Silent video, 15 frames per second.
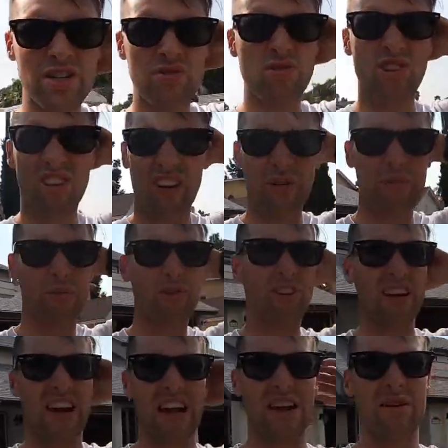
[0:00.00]
to work on
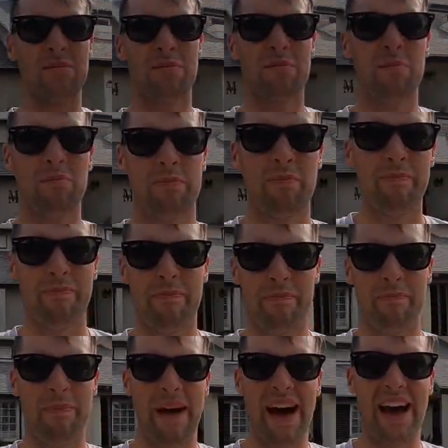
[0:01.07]
putting a
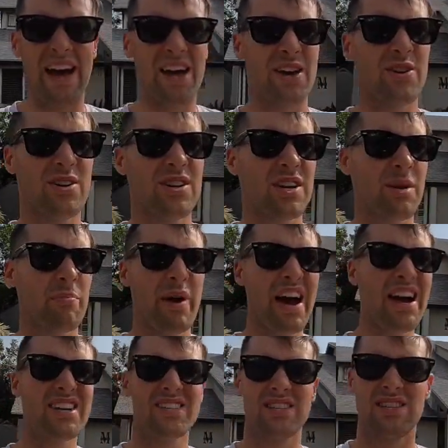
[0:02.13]
battery
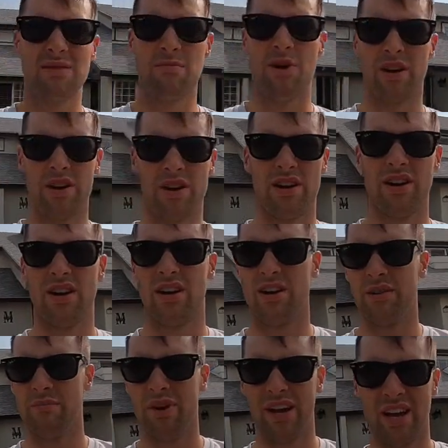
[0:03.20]
capacity monitor
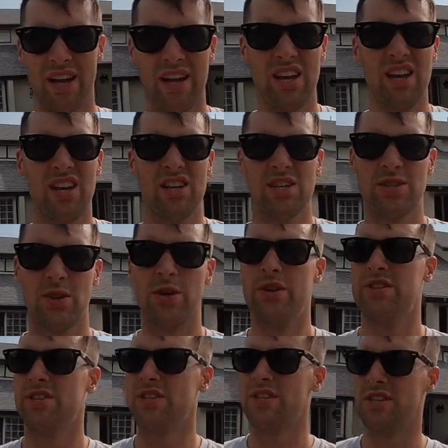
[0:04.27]
on my solar
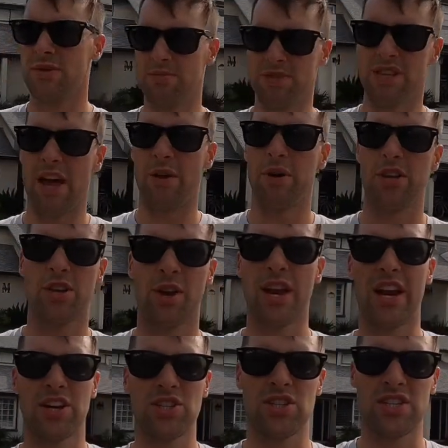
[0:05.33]
system, so that way you can
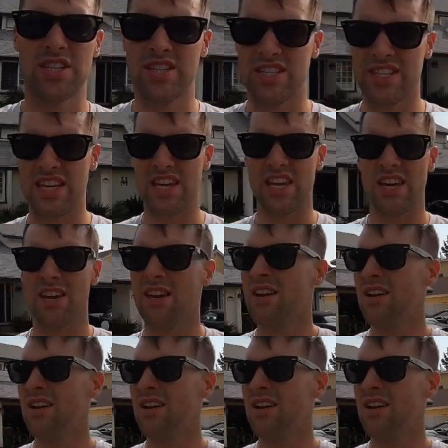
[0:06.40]
actually see